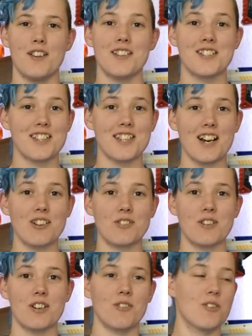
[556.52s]
This is the
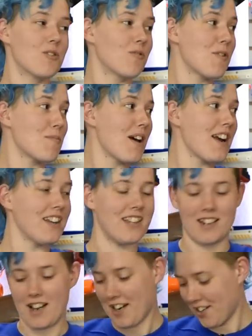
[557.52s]
outro! We made
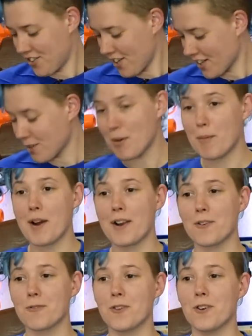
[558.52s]
it! I checked my
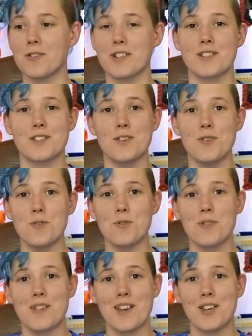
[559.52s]
microphone, it's
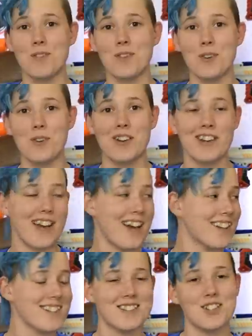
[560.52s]
new, thank you Luke,
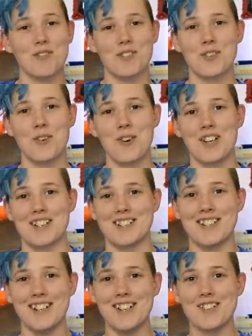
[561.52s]
and it's still recording.